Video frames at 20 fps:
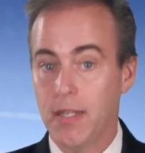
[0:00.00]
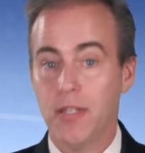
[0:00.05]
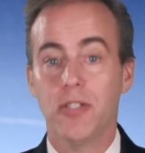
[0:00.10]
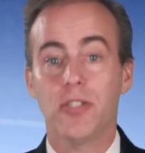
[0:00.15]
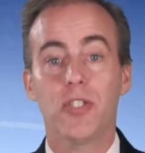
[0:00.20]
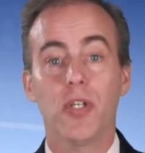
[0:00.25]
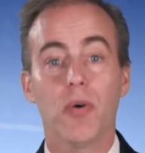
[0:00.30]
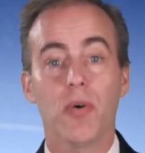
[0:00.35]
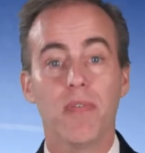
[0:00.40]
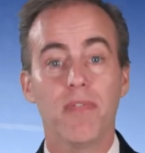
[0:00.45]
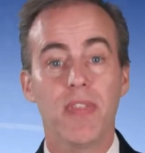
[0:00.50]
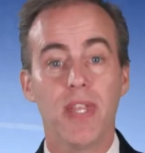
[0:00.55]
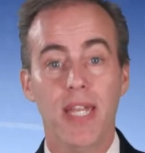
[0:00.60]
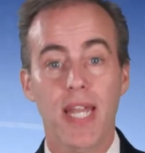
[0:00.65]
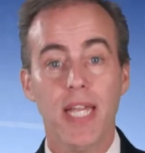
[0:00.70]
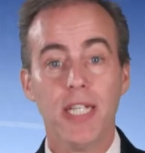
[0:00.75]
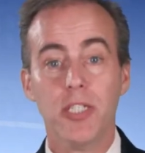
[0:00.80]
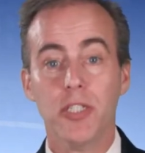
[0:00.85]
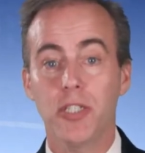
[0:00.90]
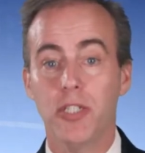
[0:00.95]
So if the
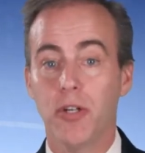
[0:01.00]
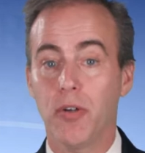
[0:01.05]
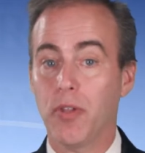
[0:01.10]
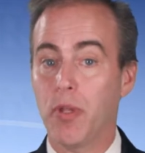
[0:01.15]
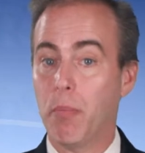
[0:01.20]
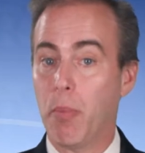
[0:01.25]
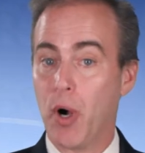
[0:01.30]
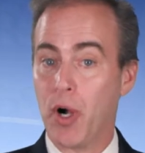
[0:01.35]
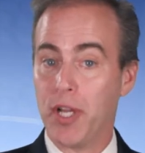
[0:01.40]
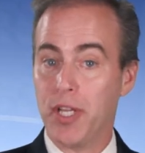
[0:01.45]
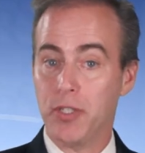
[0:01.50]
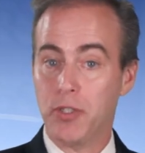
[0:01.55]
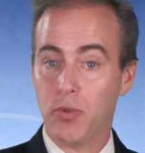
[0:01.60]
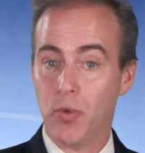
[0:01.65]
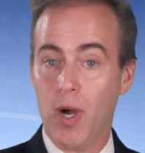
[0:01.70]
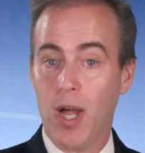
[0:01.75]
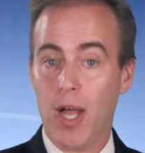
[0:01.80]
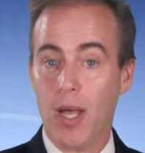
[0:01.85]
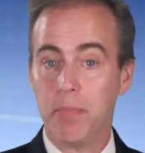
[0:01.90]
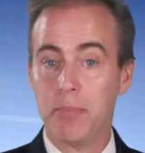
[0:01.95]
next year the market
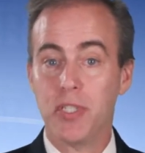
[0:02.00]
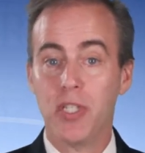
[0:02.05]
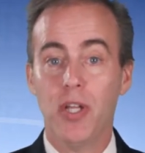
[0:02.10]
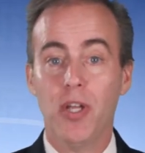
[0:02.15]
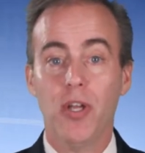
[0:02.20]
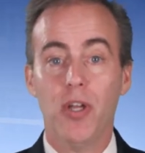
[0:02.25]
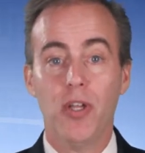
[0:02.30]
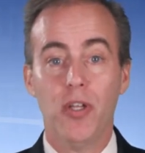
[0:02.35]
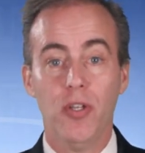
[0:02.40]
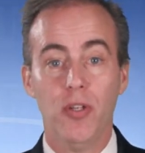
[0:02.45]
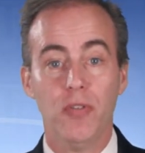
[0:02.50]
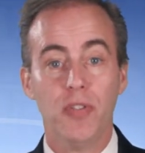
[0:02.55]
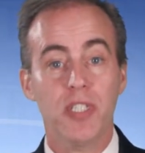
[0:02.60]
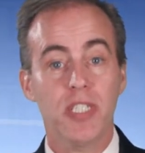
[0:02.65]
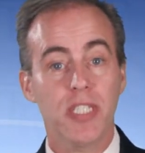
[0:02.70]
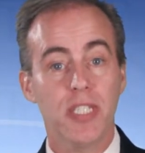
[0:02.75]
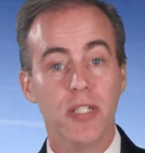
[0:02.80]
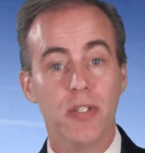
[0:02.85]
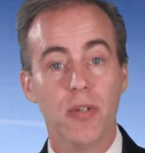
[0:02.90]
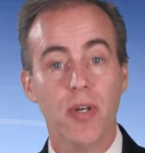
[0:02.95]
drops, you
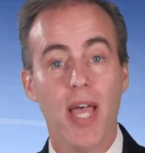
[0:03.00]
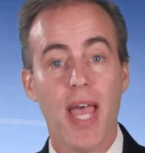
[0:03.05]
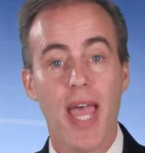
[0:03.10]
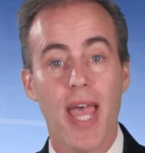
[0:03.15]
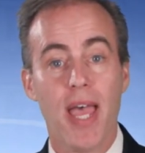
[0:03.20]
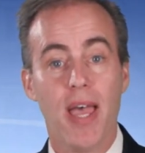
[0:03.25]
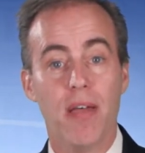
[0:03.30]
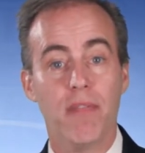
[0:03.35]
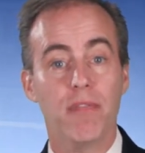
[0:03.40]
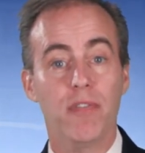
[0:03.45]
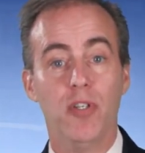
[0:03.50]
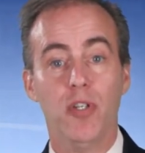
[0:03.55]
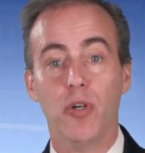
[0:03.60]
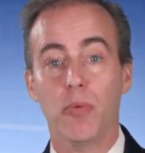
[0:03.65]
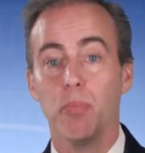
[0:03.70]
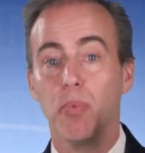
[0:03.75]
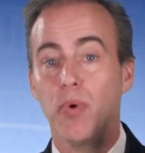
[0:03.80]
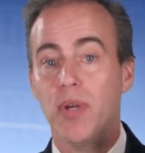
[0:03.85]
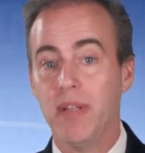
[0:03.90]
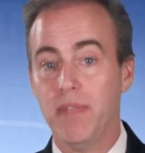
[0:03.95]
still have your
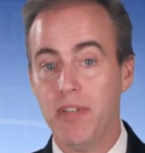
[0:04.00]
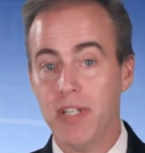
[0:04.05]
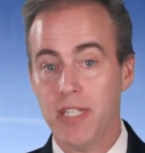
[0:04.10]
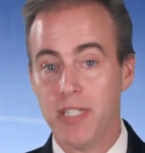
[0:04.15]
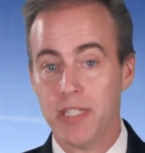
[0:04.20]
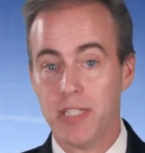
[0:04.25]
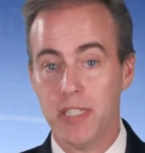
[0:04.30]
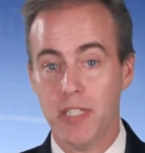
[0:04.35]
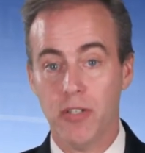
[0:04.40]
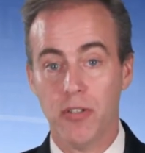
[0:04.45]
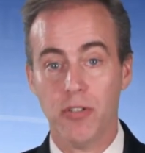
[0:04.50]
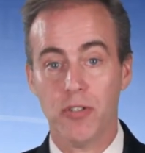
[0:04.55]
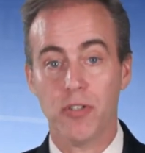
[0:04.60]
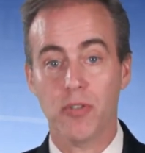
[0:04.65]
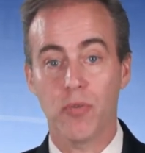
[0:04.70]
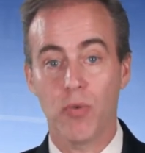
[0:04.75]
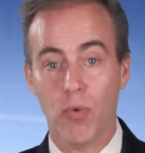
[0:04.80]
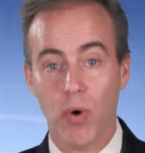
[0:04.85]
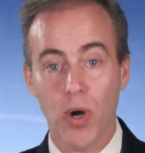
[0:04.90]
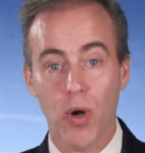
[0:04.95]
previous year's
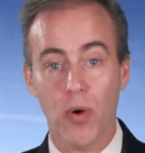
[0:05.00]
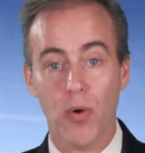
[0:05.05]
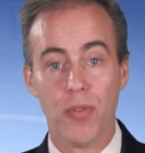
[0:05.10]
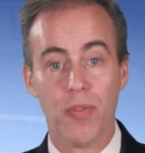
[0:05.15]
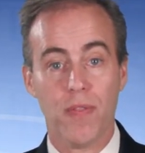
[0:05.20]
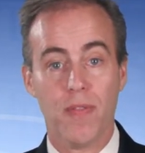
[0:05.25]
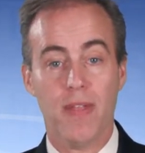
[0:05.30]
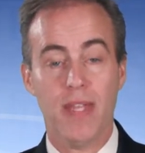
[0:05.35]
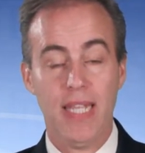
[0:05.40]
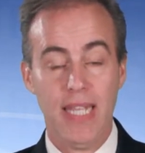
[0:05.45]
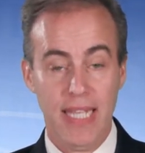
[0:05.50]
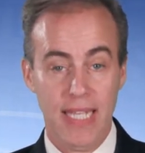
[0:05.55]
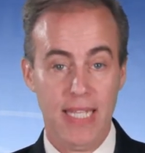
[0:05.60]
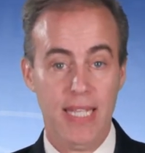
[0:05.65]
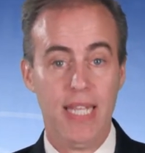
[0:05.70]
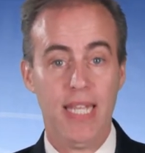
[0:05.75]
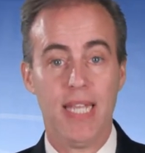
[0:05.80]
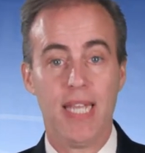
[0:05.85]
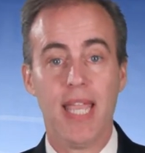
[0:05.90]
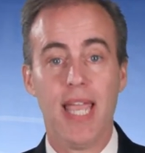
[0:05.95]
growth in
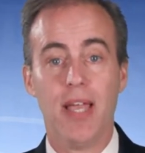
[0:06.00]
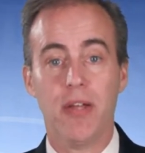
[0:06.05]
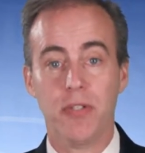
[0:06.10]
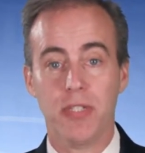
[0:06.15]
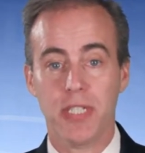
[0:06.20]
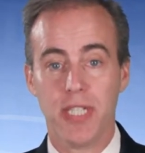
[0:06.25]
the account